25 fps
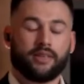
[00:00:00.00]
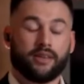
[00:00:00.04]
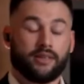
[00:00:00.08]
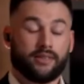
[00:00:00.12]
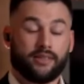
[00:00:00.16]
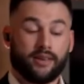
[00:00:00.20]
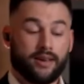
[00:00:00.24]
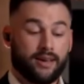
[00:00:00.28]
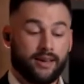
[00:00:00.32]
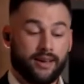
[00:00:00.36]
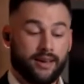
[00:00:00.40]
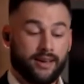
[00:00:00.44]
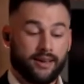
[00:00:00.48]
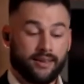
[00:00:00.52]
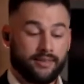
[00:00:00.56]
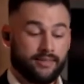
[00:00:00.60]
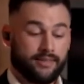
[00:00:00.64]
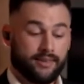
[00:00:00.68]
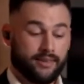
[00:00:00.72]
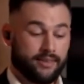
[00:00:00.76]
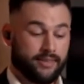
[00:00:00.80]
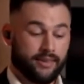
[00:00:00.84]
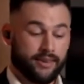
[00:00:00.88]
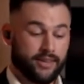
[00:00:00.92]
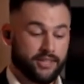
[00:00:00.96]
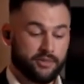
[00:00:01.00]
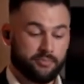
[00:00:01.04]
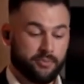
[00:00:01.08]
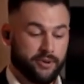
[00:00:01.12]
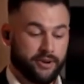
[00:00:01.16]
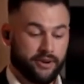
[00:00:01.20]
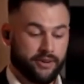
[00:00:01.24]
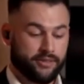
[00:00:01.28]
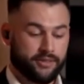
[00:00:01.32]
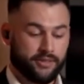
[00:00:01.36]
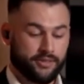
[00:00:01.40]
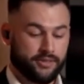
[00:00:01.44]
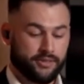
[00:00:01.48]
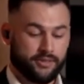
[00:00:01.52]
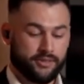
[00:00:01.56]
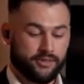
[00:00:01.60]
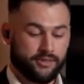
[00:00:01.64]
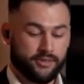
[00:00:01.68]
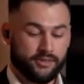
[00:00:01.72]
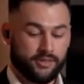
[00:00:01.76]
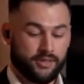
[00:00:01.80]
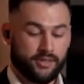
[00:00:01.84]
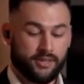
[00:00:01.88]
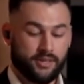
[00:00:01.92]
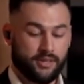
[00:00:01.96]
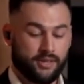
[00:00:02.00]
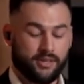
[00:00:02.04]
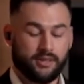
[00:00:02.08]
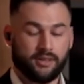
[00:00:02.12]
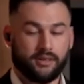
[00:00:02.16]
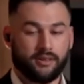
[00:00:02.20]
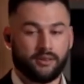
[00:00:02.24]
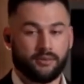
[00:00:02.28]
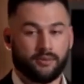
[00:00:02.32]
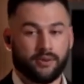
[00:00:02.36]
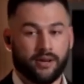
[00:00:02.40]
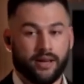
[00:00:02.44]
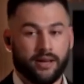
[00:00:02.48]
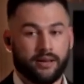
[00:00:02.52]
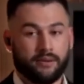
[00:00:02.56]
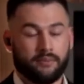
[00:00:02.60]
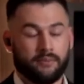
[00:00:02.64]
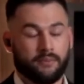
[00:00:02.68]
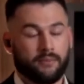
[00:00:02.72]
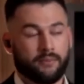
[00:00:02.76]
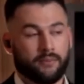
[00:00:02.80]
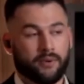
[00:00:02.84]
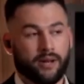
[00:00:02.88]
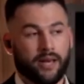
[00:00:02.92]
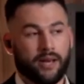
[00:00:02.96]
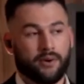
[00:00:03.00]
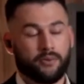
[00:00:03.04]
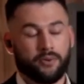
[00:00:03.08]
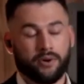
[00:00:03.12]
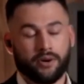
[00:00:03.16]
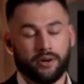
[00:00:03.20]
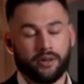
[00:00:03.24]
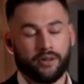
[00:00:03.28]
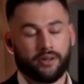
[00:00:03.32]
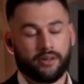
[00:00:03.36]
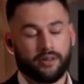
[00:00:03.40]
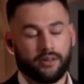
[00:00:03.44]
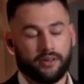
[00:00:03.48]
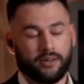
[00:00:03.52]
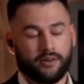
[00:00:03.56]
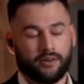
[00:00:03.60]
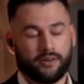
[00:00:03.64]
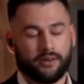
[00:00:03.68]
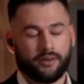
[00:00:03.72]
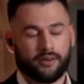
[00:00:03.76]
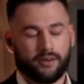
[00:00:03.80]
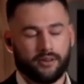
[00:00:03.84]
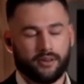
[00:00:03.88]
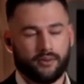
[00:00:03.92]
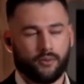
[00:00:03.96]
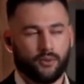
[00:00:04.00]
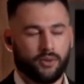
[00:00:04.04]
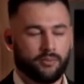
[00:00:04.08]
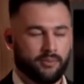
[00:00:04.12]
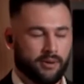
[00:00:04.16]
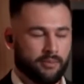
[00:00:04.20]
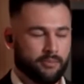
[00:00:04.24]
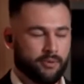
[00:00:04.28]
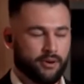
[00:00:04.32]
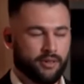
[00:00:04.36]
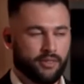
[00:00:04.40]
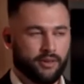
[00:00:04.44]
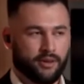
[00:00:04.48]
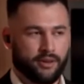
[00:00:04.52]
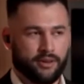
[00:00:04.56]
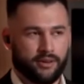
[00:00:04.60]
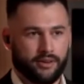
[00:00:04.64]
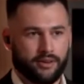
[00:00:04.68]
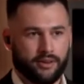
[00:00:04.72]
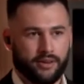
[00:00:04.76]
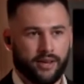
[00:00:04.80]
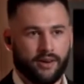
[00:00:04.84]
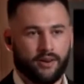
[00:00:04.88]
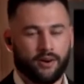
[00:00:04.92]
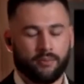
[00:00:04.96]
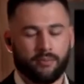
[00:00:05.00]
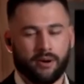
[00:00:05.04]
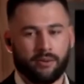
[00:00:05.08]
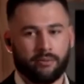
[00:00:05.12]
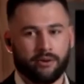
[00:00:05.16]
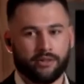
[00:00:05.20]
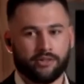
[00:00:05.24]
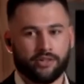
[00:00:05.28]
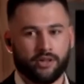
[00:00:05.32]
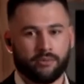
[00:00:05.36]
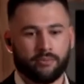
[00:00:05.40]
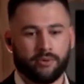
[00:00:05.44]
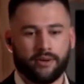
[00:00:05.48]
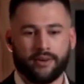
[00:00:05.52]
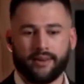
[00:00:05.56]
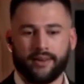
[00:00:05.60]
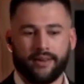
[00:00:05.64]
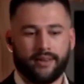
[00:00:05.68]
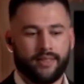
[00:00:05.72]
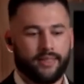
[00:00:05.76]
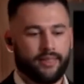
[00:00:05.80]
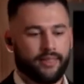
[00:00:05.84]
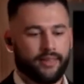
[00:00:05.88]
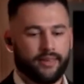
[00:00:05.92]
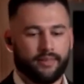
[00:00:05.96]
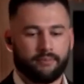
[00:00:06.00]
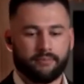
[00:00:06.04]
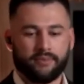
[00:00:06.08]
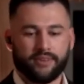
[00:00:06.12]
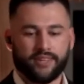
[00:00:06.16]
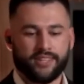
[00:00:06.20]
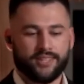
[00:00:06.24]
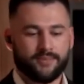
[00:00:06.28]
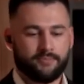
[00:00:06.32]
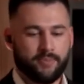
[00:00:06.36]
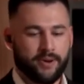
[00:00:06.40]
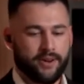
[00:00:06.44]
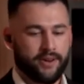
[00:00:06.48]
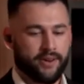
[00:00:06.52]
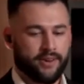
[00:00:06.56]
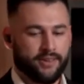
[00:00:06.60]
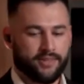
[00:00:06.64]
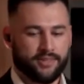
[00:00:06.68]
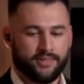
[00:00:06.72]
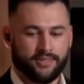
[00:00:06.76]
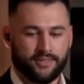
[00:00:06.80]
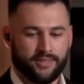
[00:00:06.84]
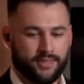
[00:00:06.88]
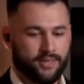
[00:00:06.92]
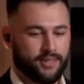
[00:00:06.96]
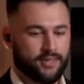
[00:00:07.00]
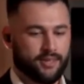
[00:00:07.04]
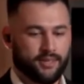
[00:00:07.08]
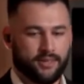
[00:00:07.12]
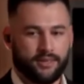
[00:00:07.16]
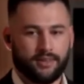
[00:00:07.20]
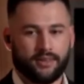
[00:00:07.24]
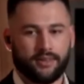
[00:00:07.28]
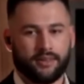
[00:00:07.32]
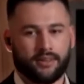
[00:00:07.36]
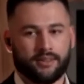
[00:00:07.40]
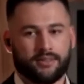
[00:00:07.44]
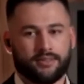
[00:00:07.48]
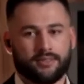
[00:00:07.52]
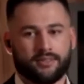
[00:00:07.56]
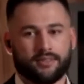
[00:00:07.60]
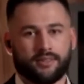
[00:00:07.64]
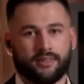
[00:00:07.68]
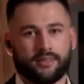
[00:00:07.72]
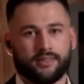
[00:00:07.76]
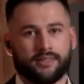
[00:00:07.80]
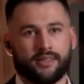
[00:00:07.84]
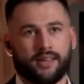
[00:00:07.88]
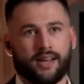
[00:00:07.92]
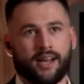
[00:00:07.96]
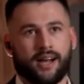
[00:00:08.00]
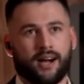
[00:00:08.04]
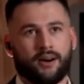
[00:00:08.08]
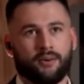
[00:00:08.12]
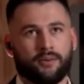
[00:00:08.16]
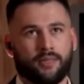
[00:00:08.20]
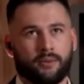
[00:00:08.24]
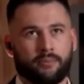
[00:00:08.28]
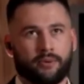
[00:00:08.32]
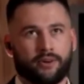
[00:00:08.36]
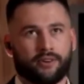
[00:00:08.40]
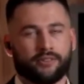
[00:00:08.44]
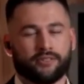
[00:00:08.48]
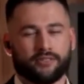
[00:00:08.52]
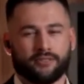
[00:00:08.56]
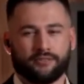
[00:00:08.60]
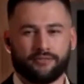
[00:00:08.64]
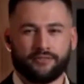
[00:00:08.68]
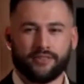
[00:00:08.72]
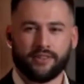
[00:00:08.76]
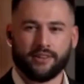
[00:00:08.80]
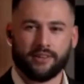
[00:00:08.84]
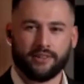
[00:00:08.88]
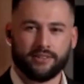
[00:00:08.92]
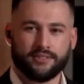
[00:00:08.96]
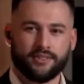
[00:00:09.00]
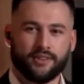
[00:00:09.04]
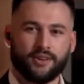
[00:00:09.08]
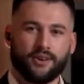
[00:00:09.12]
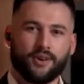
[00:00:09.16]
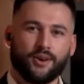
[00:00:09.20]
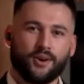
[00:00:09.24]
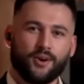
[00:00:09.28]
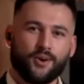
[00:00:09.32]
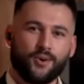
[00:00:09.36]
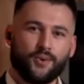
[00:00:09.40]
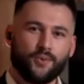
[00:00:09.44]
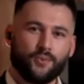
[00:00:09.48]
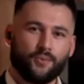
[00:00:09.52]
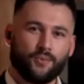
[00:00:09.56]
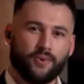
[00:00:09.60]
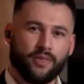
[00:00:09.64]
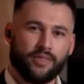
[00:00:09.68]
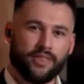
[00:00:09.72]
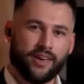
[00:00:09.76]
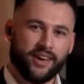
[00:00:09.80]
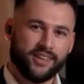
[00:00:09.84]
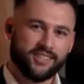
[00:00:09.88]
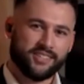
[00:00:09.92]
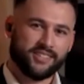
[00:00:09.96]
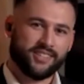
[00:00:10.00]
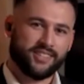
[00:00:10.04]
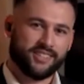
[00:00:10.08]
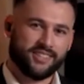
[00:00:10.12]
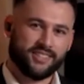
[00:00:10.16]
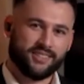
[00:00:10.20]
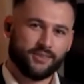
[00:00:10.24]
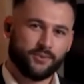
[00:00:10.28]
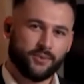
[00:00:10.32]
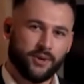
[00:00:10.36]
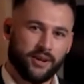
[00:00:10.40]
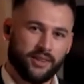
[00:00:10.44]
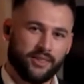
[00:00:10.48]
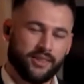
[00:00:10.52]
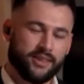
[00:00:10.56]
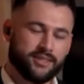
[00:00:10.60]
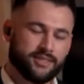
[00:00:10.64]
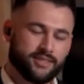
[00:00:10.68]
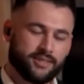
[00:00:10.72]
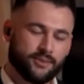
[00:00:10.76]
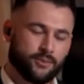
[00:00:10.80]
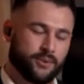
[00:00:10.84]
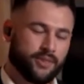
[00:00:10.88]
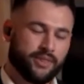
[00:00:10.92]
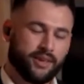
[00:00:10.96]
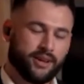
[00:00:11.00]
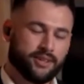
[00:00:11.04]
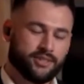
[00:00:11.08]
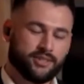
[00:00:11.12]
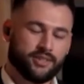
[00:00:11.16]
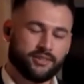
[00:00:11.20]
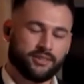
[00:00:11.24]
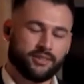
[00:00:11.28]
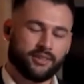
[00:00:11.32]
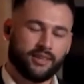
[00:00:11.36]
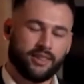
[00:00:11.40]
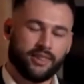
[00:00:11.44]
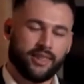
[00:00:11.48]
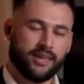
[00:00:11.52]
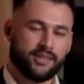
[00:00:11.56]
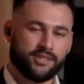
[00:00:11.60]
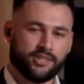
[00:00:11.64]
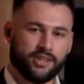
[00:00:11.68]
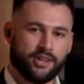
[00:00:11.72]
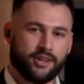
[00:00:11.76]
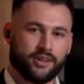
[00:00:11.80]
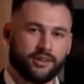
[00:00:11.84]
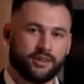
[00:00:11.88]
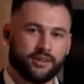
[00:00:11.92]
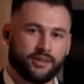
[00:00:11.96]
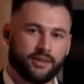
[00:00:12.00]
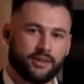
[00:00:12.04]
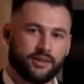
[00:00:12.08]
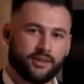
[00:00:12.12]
I think the experience is key. When I work with my brother in our barber shop, the experience is key. It's how the person feels when they are sitting in that chair.